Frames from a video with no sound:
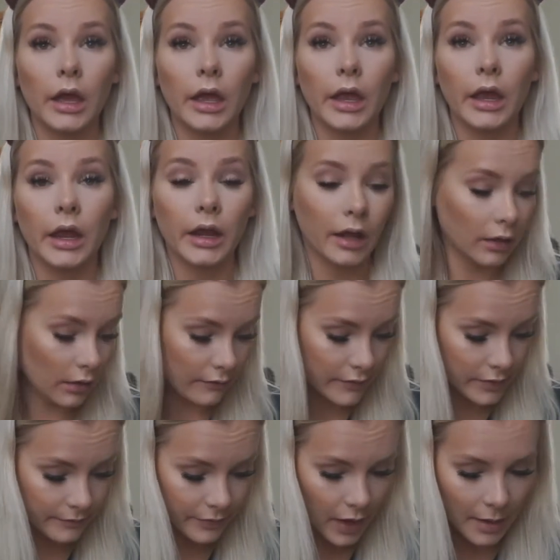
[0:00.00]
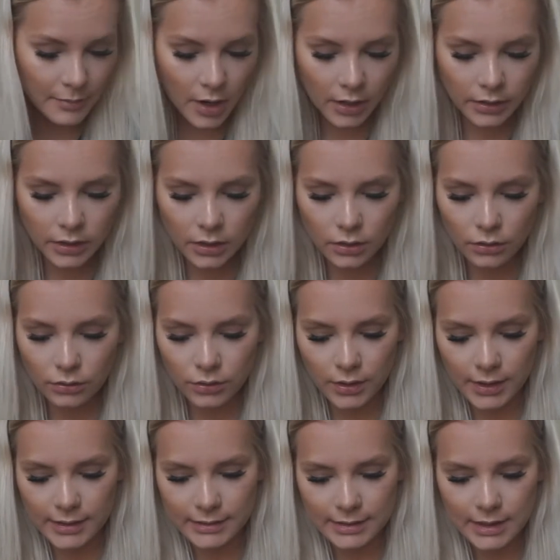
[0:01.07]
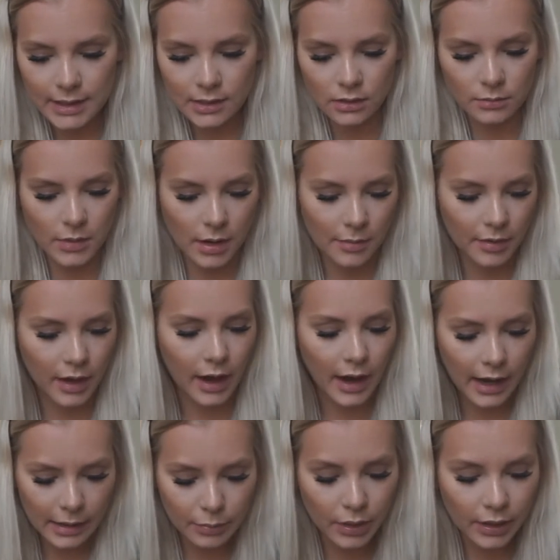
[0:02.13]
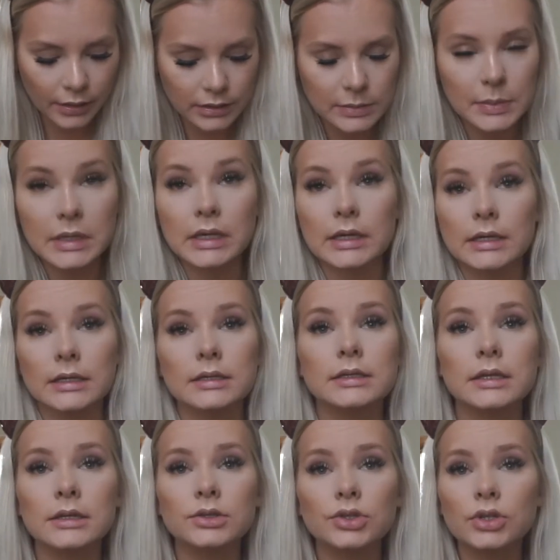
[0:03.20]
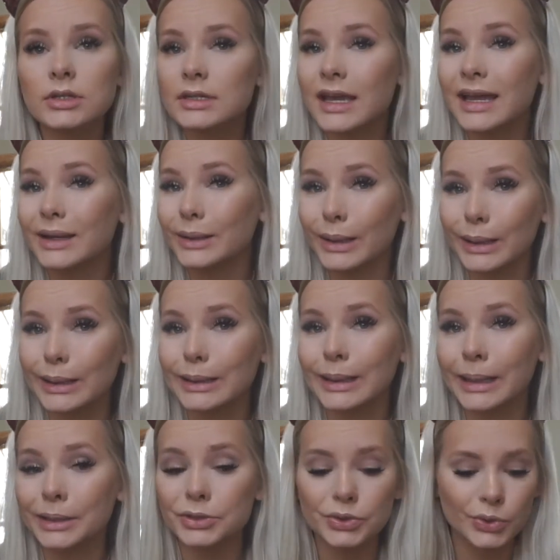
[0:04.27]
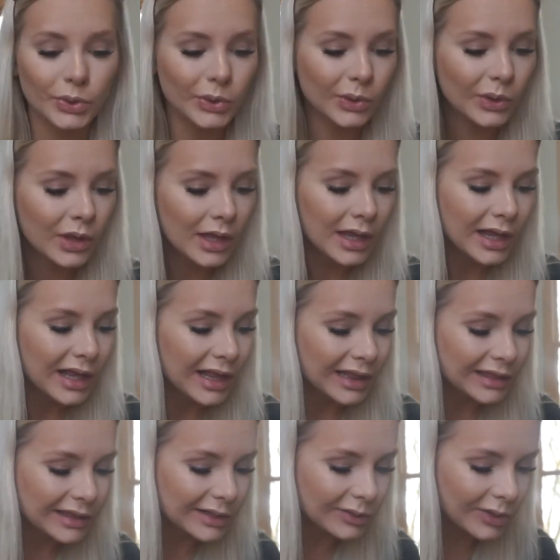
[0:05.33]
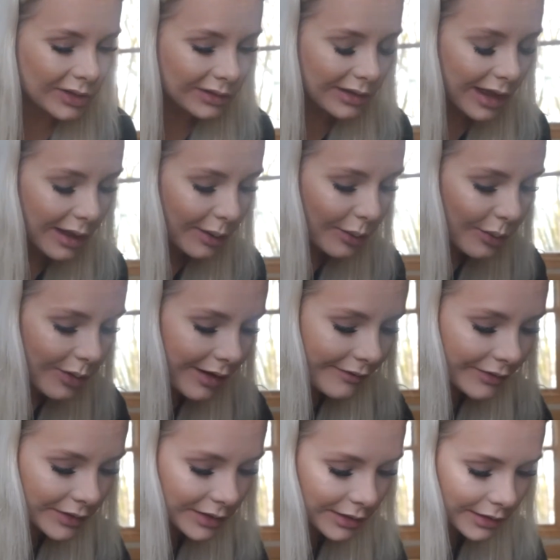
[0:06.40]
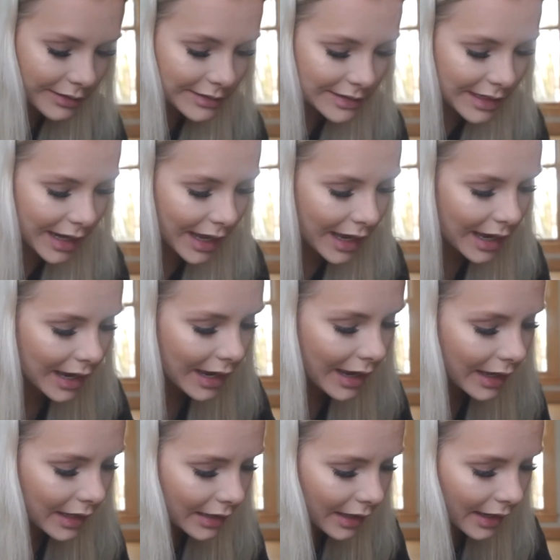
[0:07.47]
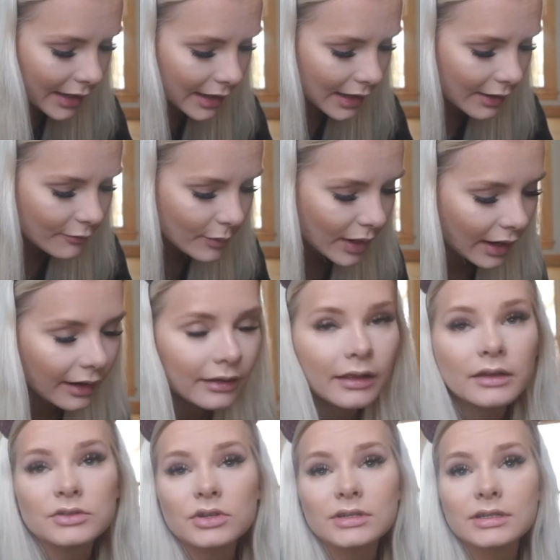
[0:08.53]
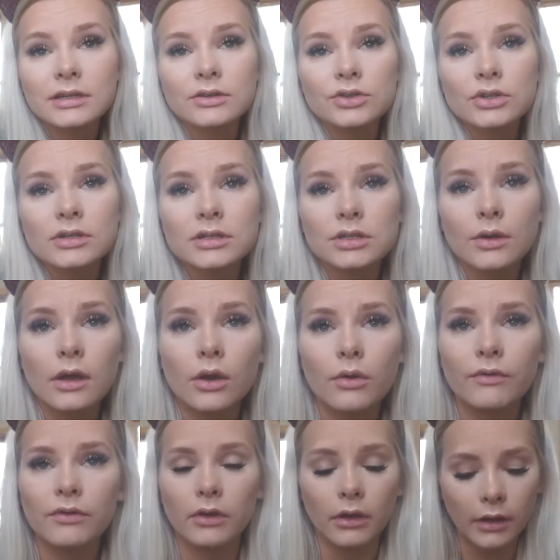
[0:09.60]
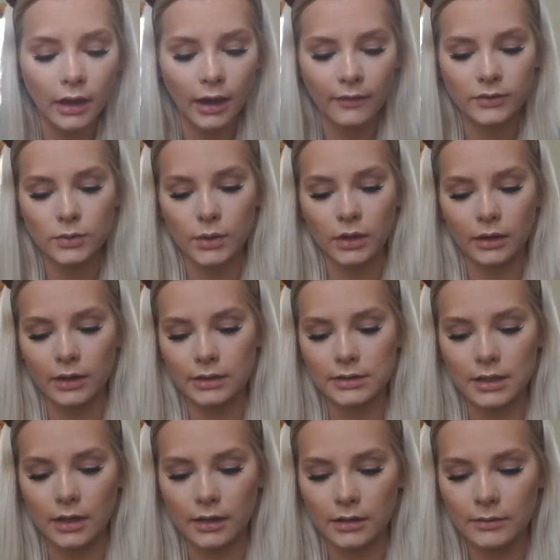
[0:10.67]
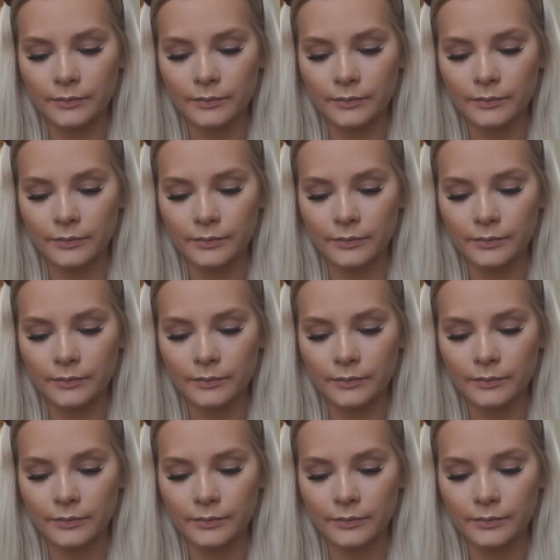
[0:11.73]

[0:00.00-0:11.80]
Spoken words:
And I love it. I'm not gonna go crazy on my eyebrows because it's just kind of like a natural little glow of a look today. And I have my eyelash extensions, so I don't feel like I have to wear like a ton.